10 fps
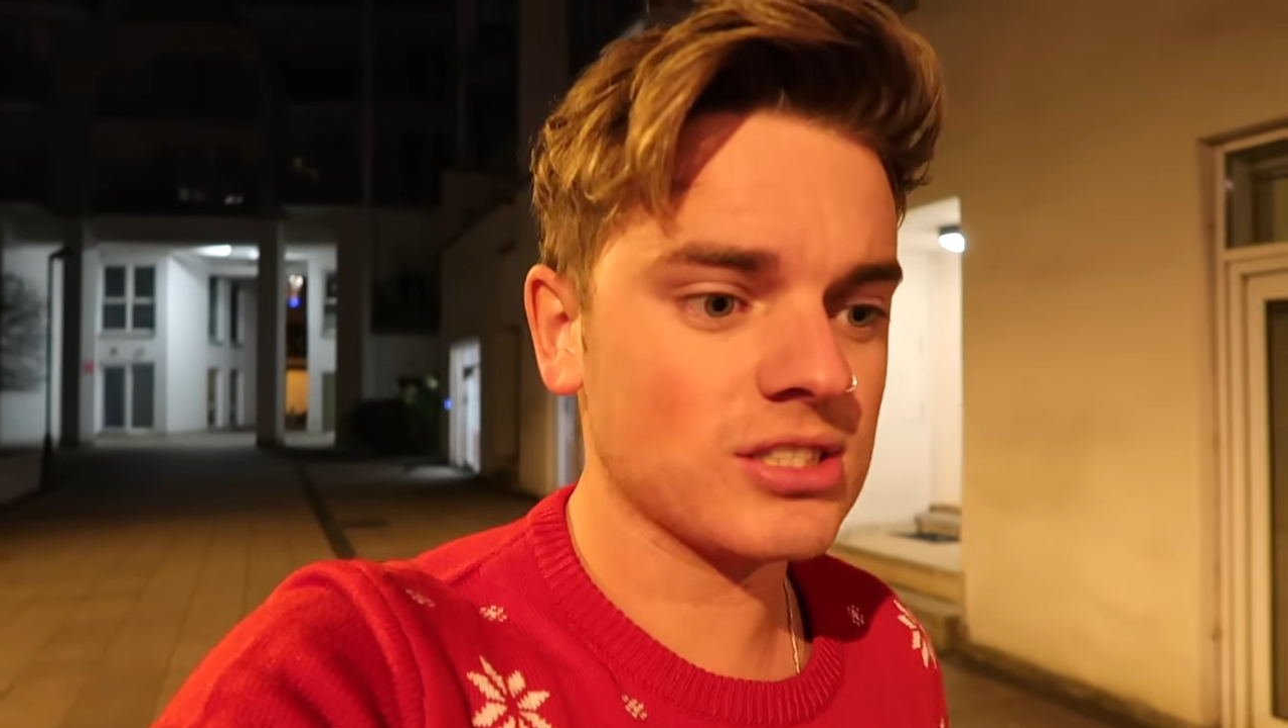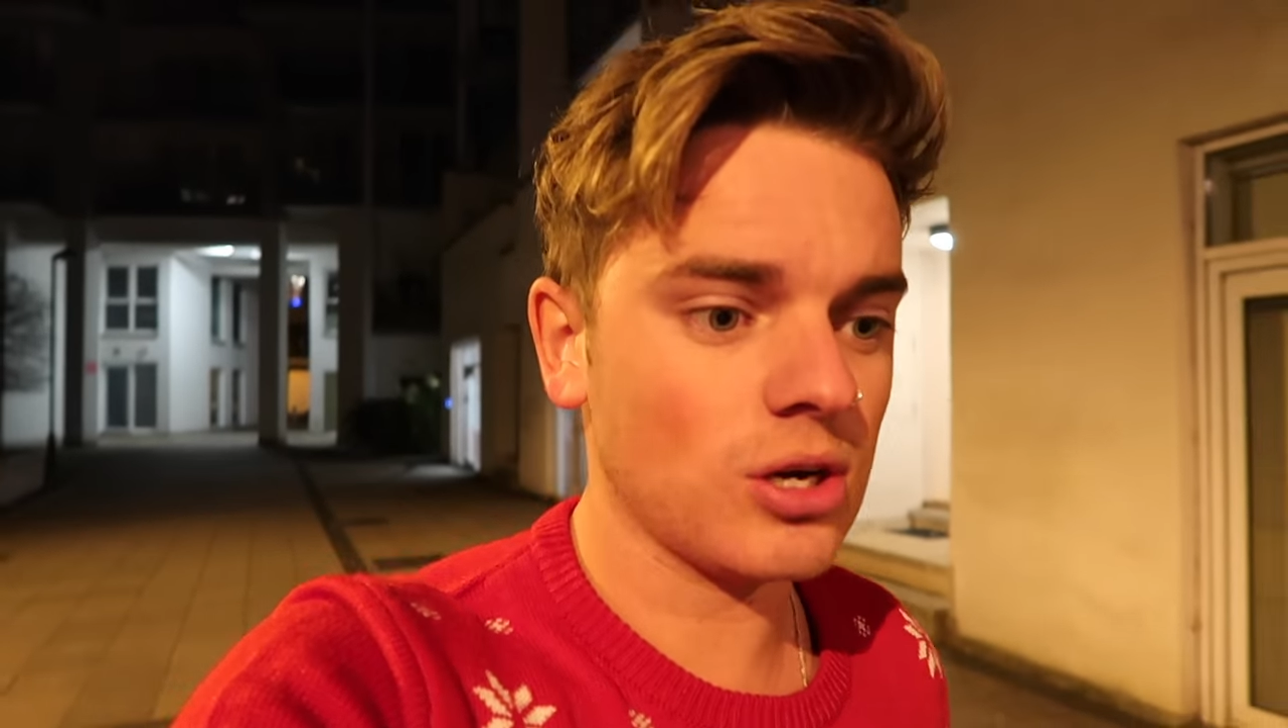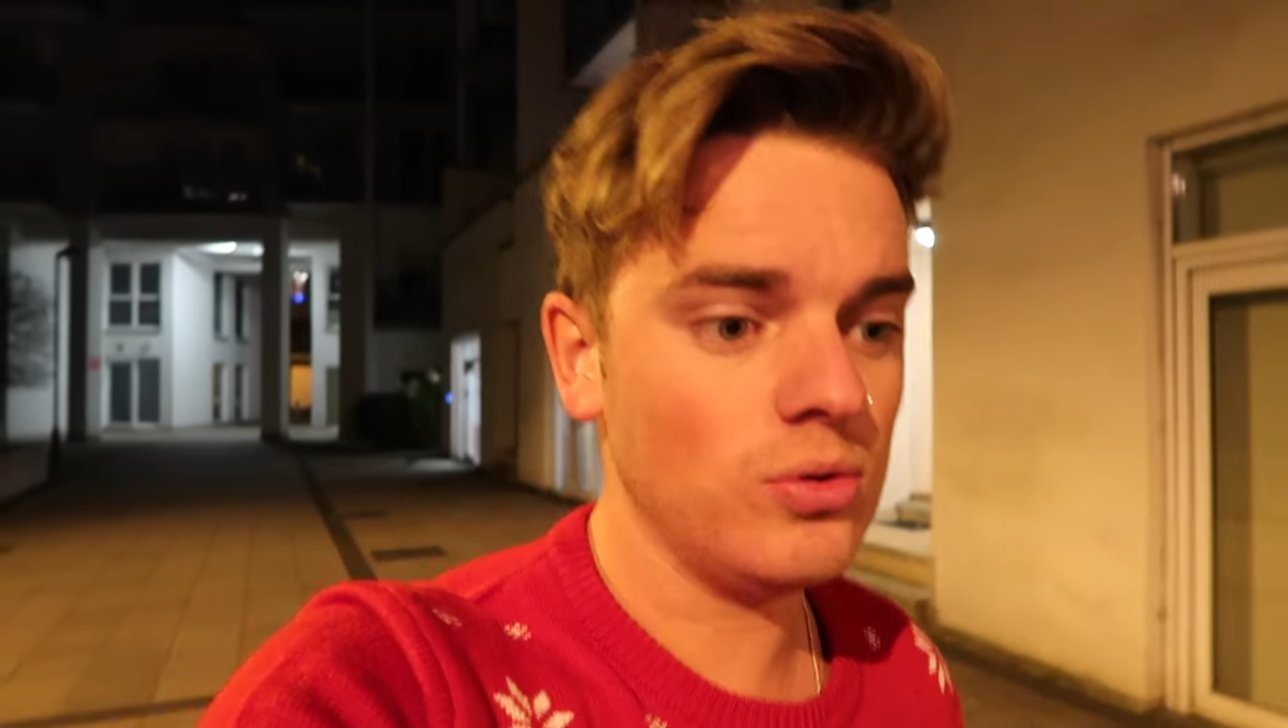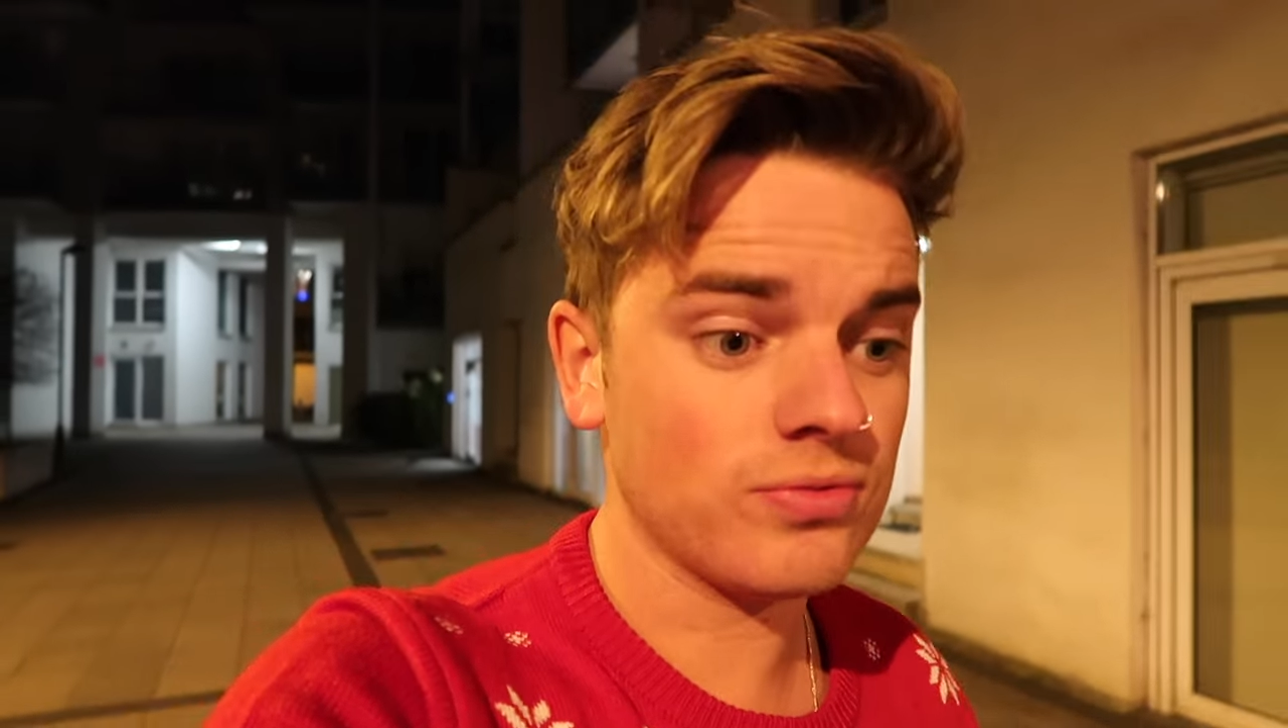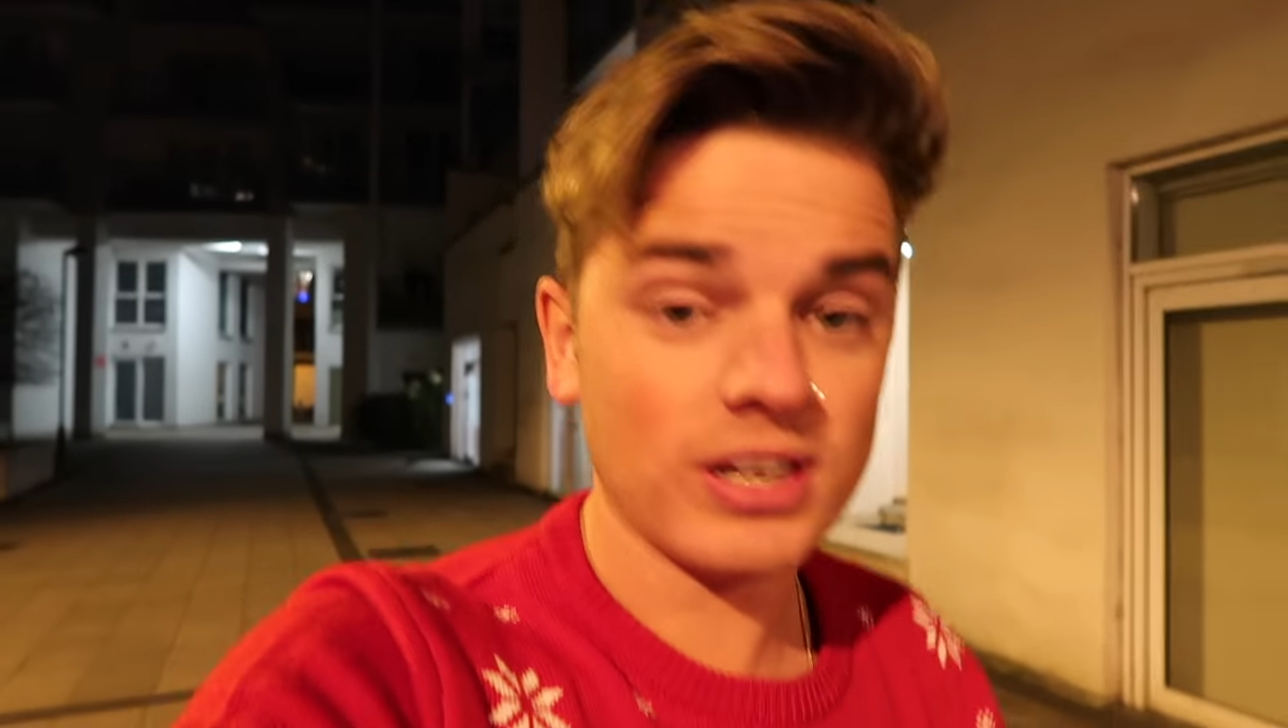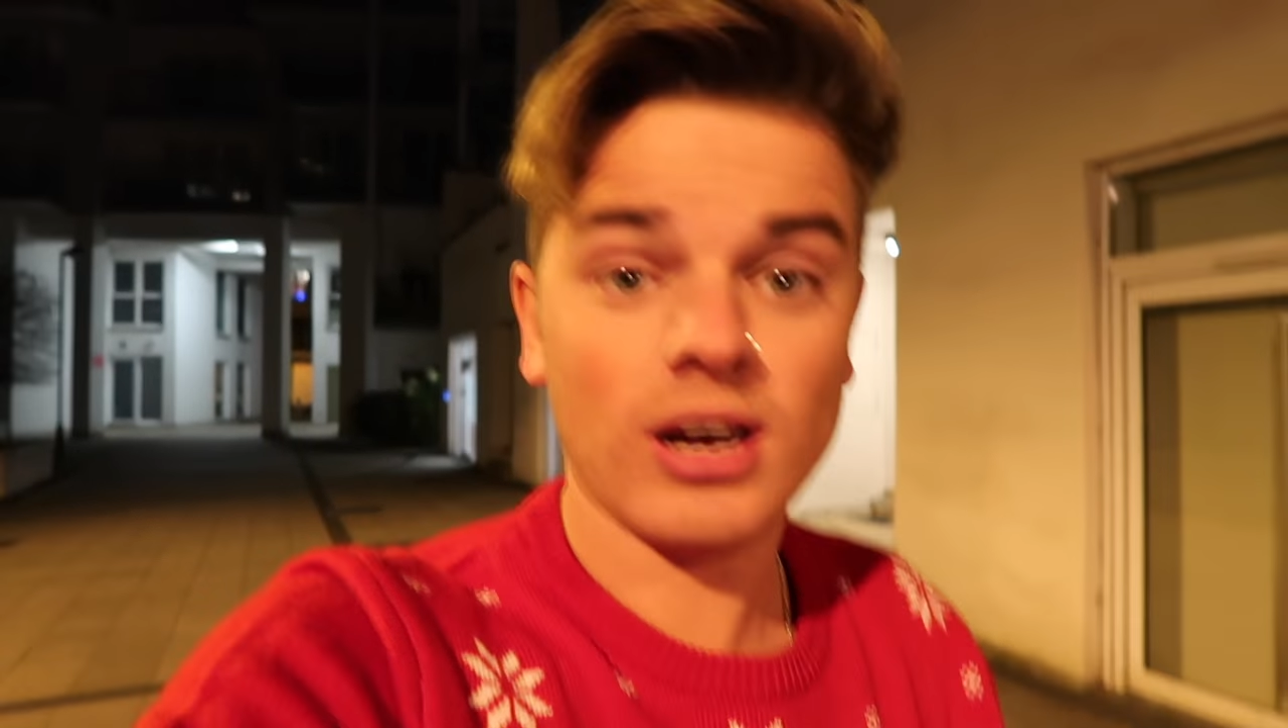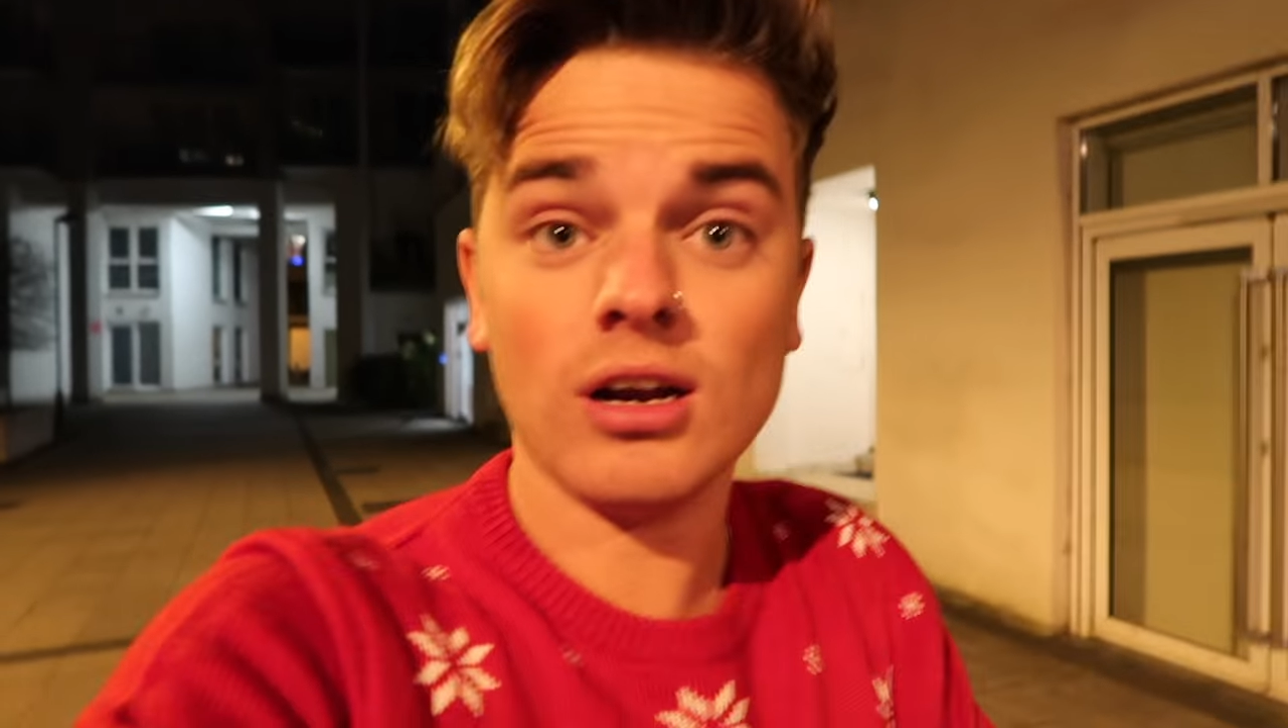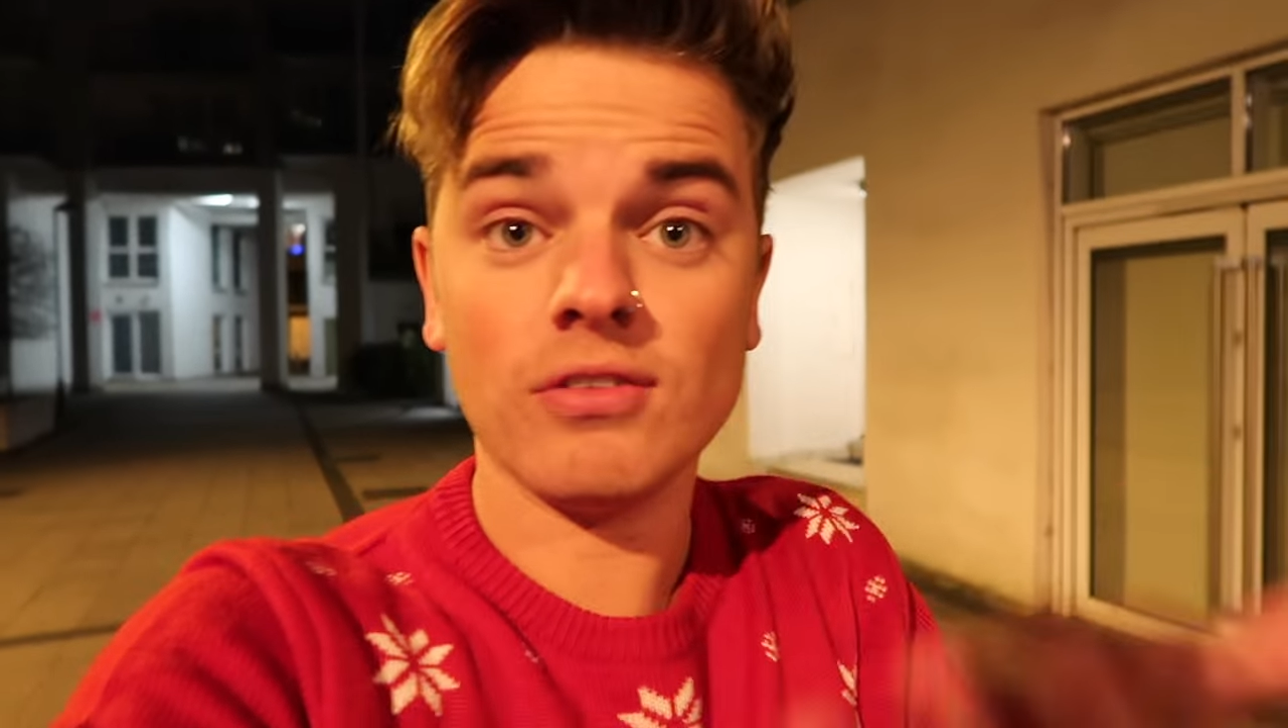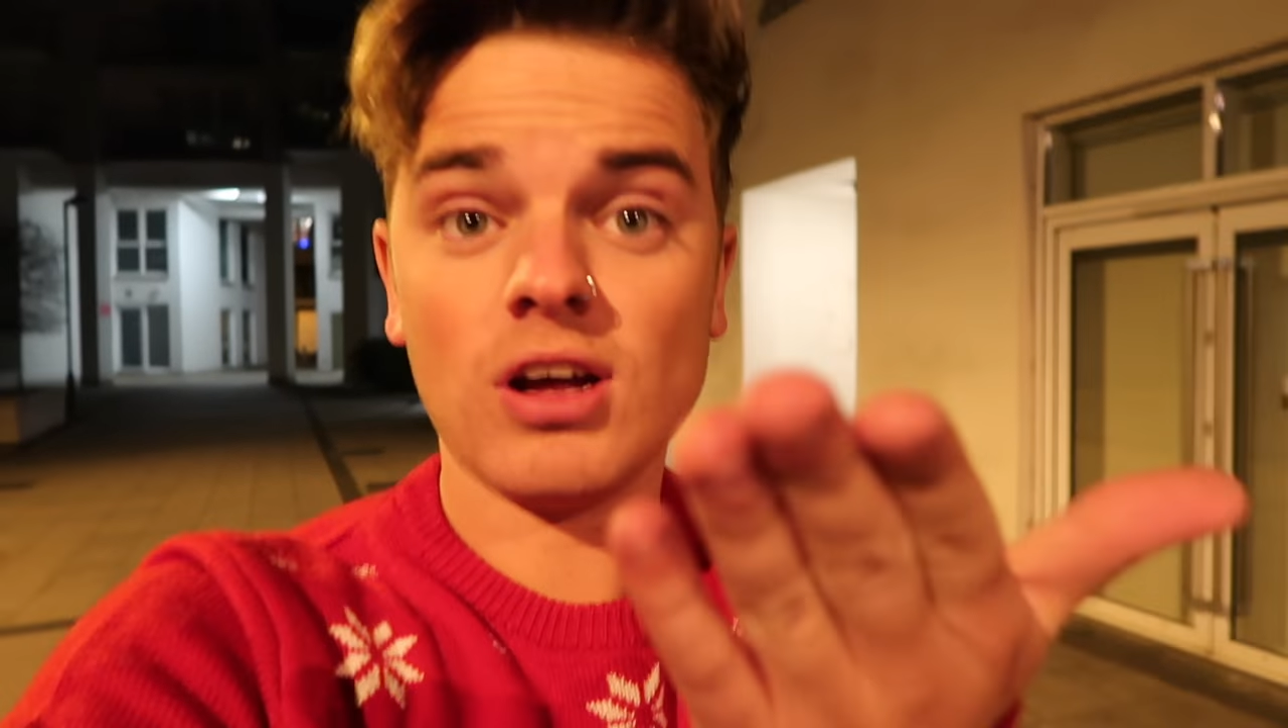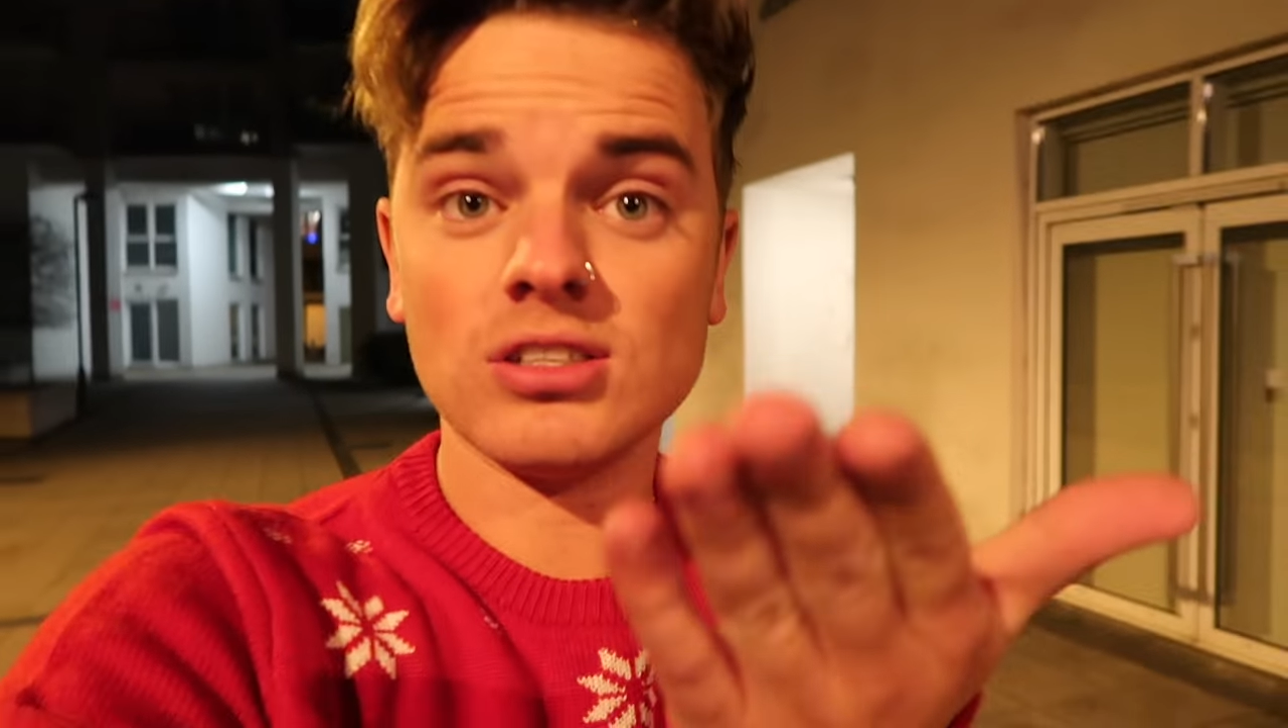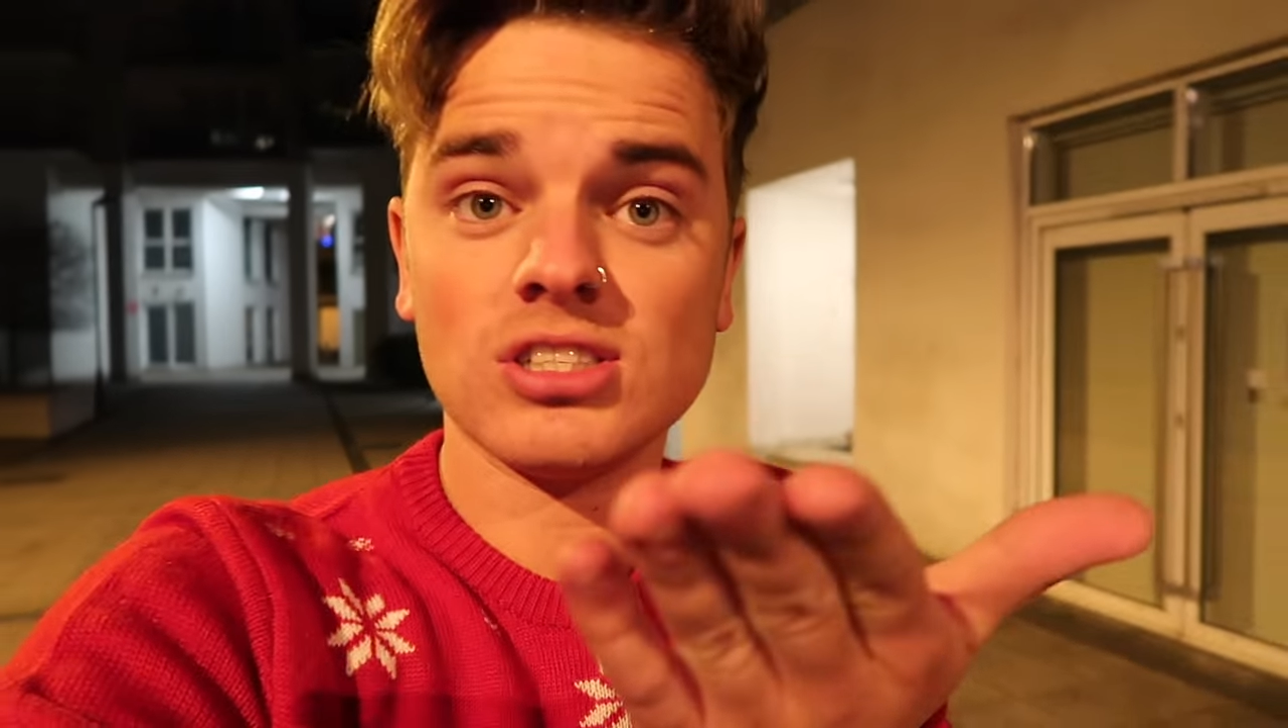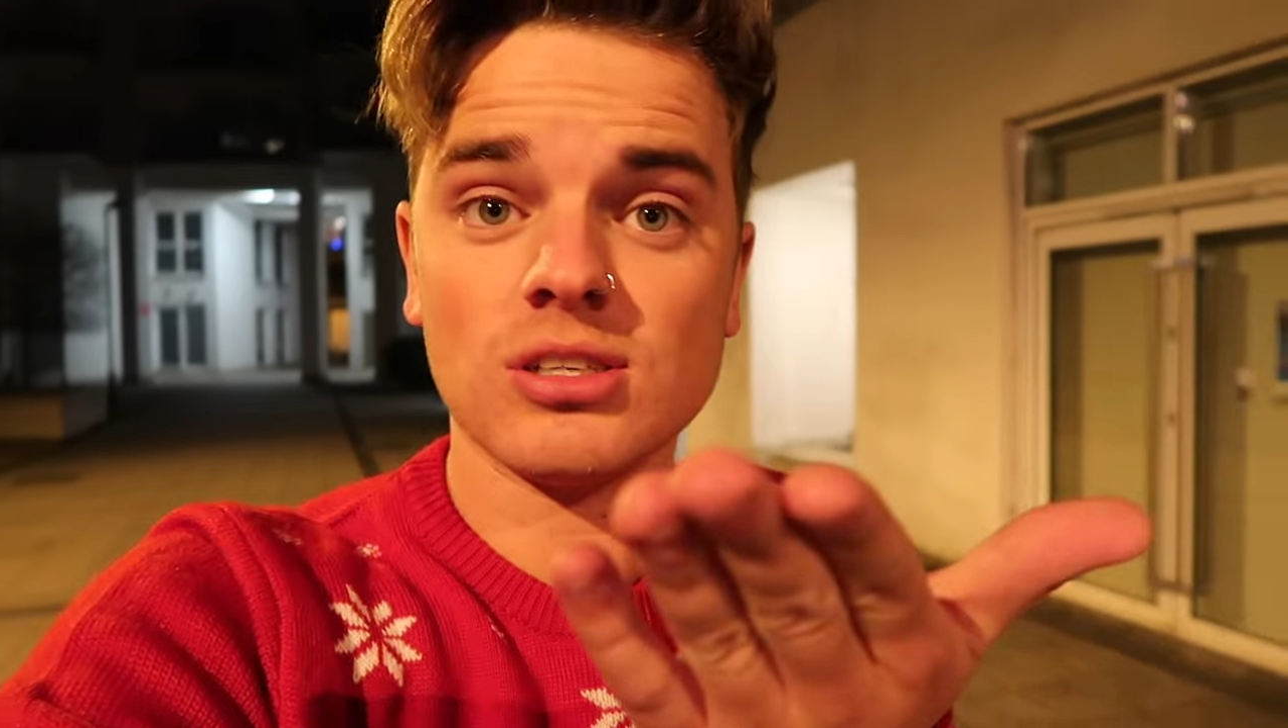so hopefully I'll answer